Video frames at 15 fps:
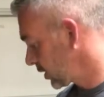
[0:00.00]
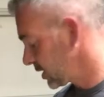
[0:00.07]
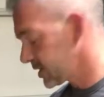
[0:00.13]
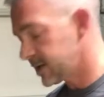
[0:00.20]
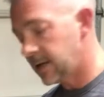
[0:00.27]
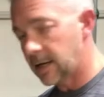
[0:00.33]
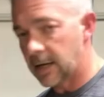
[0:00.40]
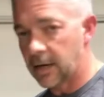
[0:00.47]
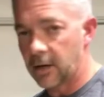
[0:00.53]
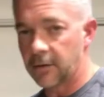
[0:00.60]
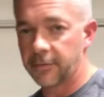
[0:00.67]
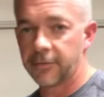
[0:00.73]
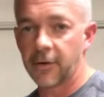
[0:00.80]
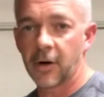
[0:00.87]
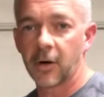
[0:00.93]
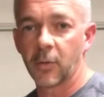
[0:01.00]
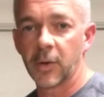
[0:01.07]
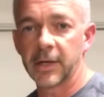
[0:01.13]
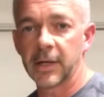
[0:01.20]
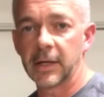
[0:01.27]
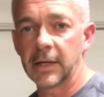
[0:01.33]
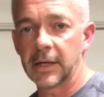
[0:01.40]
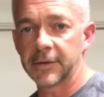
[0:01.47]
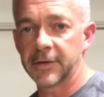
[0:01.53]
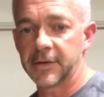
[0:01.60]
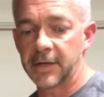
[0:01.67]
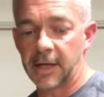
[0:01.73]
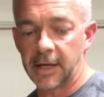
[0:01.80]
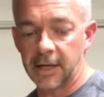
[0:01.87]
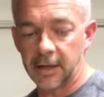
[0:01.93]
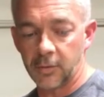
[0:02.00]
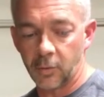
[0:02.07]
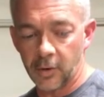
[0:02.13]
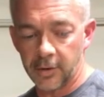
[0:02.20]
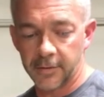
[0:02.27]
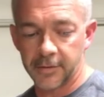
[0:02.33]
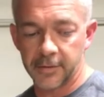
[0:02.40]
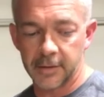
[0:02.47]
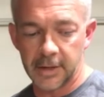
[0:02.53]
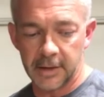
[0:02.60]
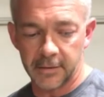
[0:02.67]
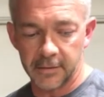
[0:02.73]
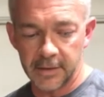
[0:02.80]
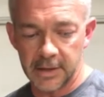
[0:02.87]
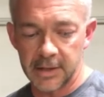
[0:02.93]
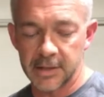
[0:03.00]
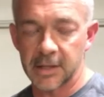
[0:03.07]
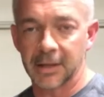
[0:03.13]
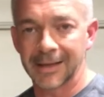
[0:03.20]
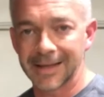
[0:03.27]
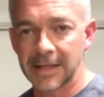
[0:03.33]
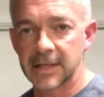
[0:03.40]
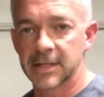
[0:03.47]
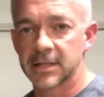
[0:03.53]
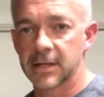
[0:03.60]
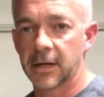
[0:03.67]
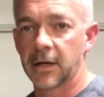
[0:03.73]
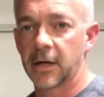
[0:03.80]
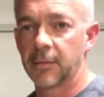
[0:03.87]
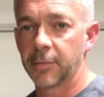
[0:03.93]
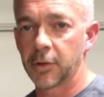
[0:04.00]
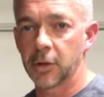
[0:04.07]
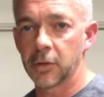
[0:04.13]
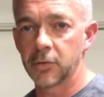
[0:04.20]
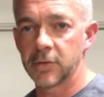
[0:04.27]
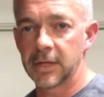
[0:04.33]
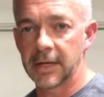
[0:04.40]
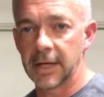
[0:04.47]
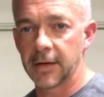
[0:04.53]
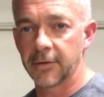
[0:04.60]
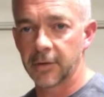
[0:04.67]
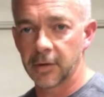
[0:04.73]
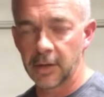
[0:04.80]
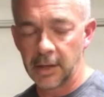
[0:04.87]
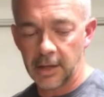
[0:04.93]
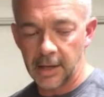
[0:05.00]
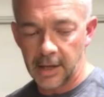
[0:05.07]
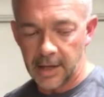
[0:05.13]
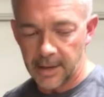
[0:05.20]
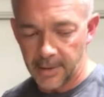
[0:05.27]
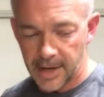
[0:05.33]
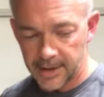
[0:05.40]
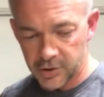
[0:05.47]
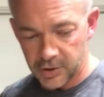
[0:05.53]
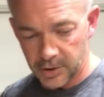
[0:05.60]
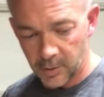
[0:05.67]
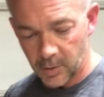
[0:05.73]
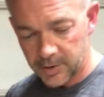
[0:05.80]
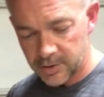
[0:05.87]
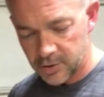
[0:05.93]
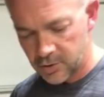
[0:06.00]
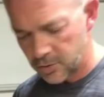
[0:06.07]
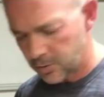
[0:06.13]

see how far we can get today with getting these at least set up, glued together. I'm actually going to